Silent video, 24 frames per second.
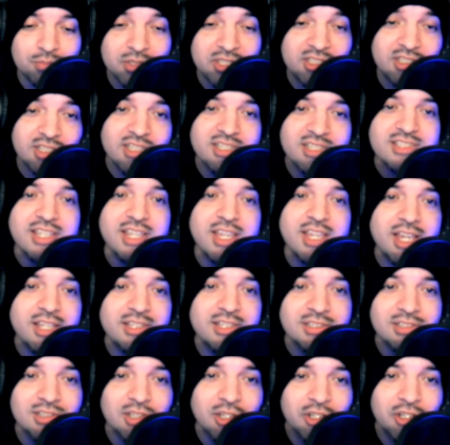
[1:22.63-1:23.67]
because they had
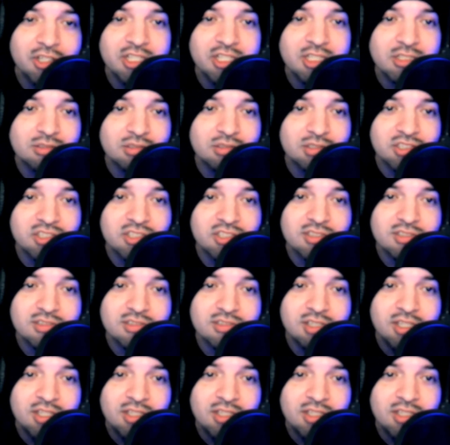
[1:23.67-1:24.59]
to learn English